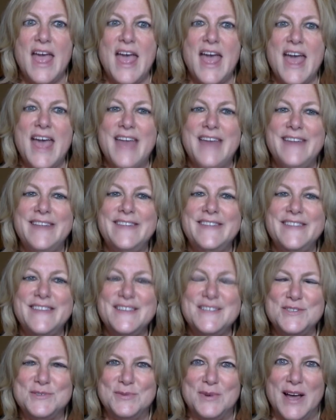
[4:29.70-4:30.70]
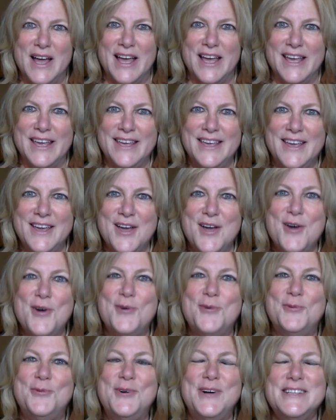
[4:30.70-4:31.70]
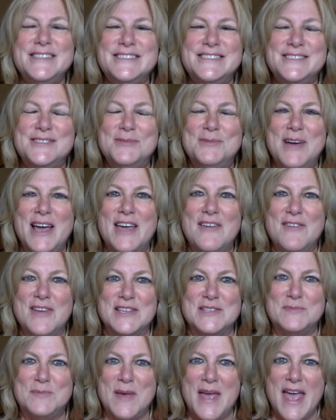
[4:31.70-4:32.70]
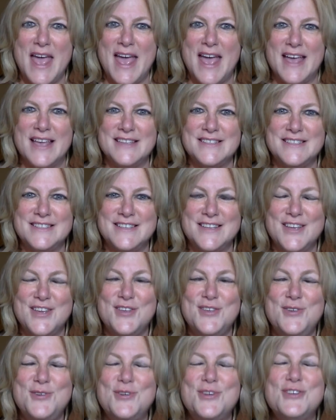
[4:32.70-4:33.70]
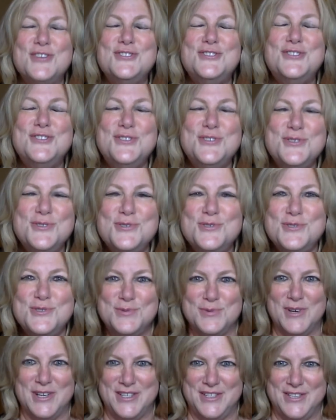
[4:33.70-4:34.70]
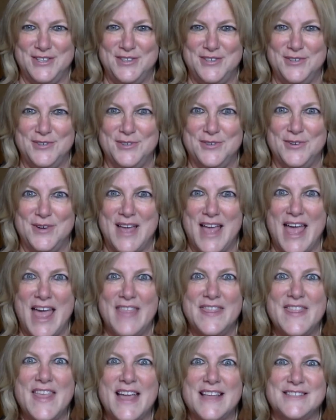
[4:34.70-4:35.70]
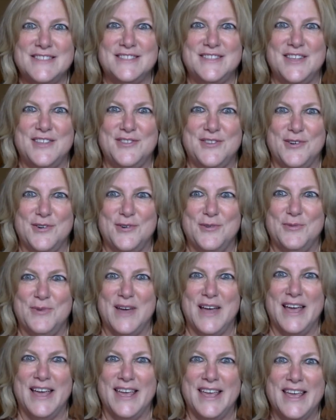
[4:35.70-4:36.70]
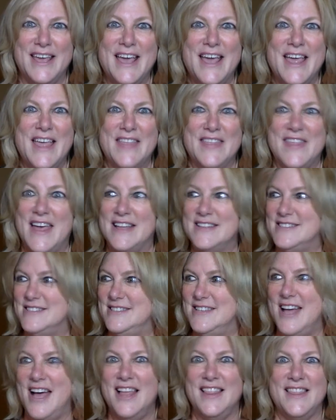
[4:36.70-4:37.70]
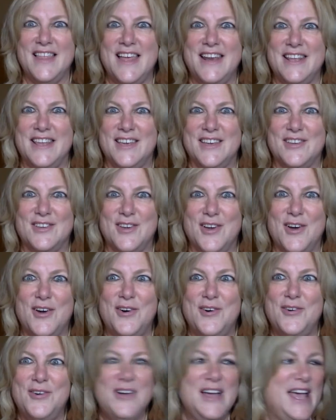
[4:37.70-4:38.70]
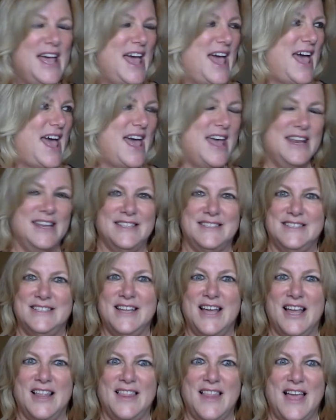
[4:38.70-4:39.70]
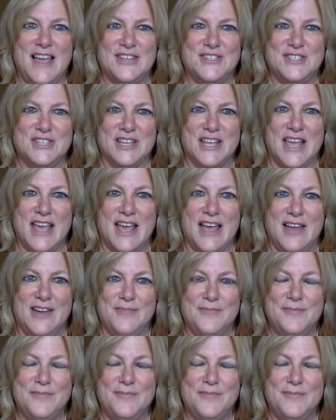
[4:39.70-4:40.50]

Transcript: And in this way, once the wave has passed, you can choose what to do. And that's the third way. That's not letting it go, and it's not lashing out.